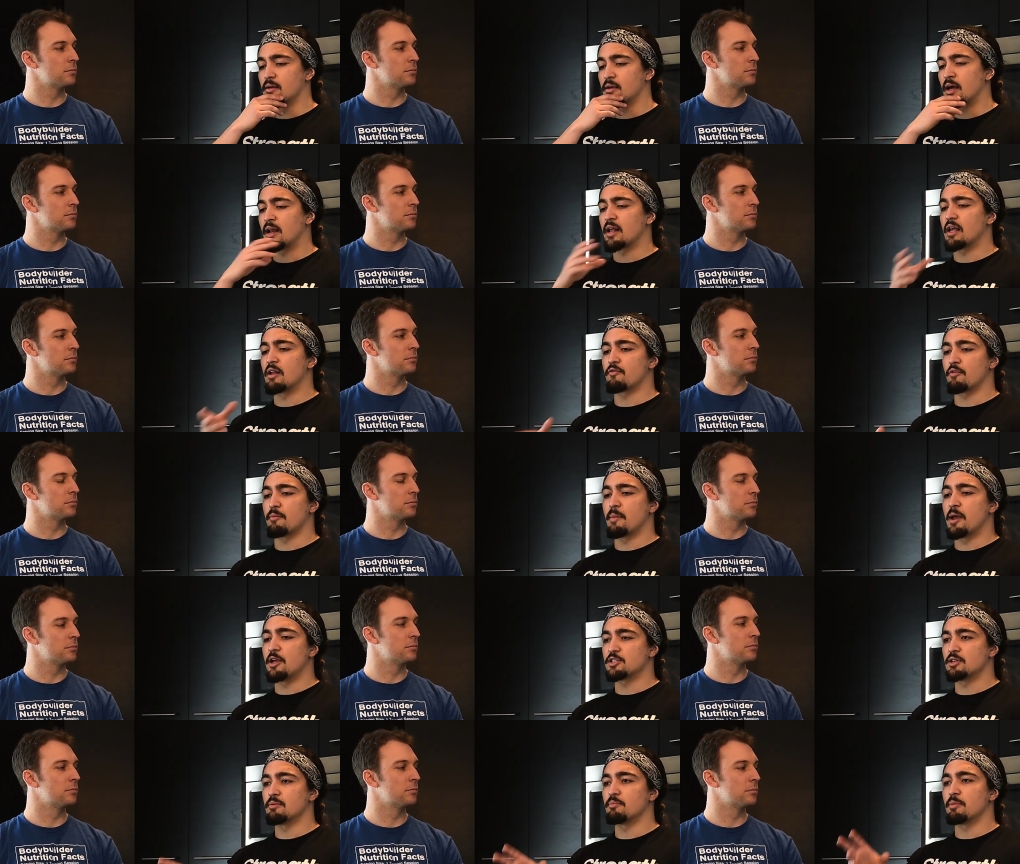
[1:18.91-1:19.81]
Speaker 1: cutting
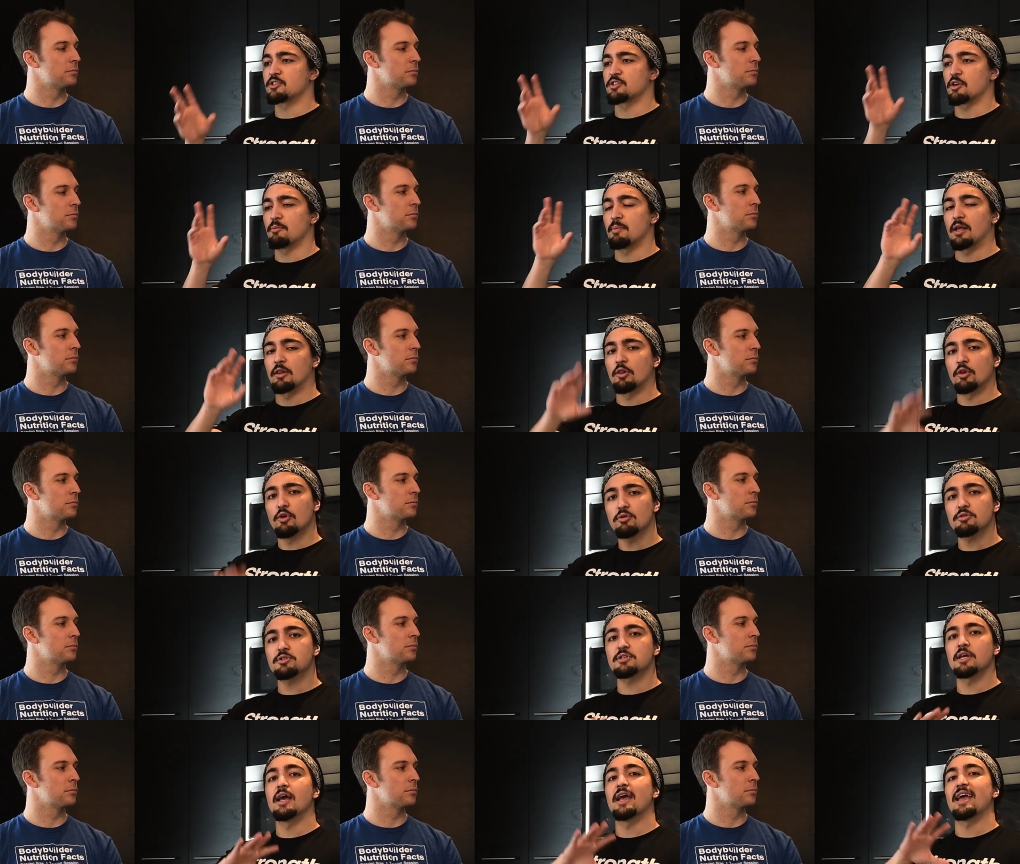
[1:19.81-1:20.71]
information, but it's gonna be
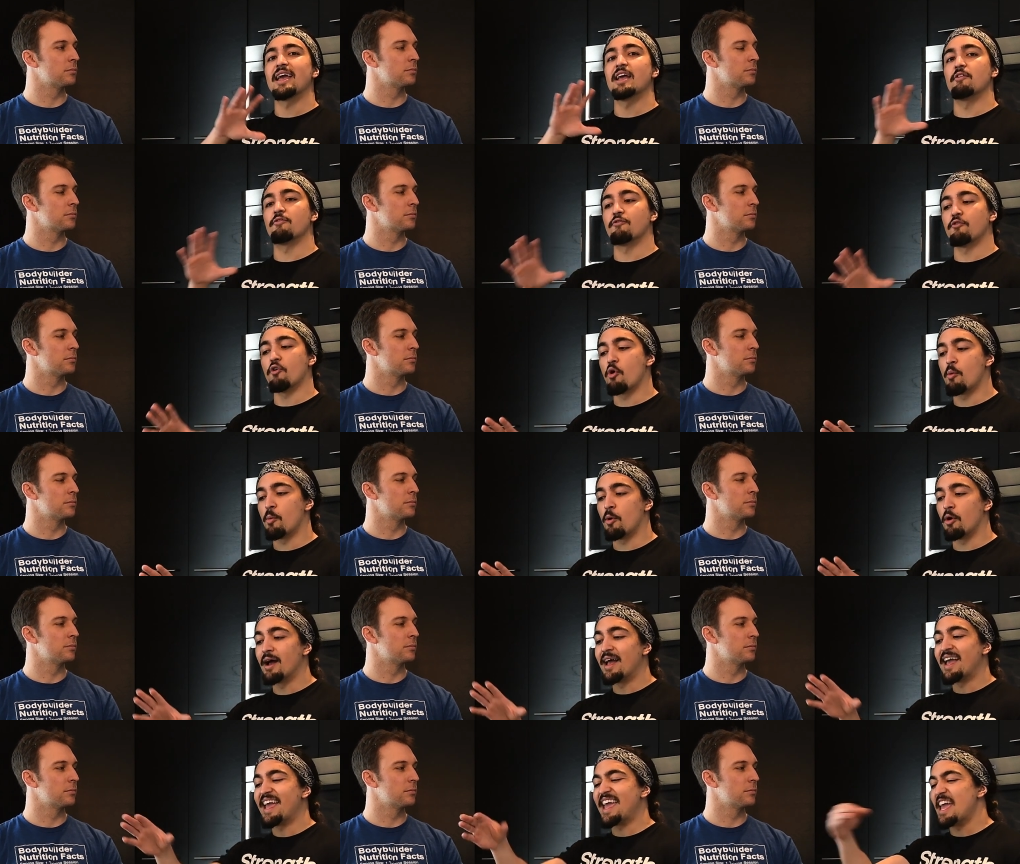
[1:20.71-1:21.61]
loose,
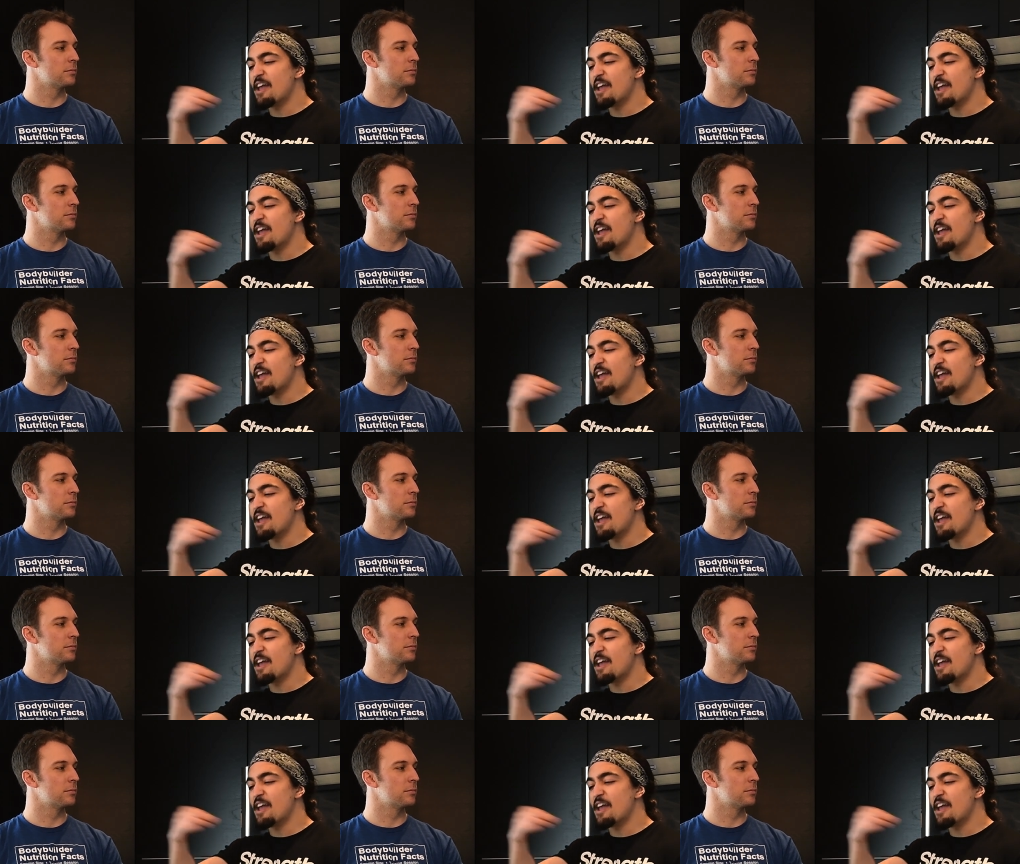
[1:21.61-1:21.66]
informal.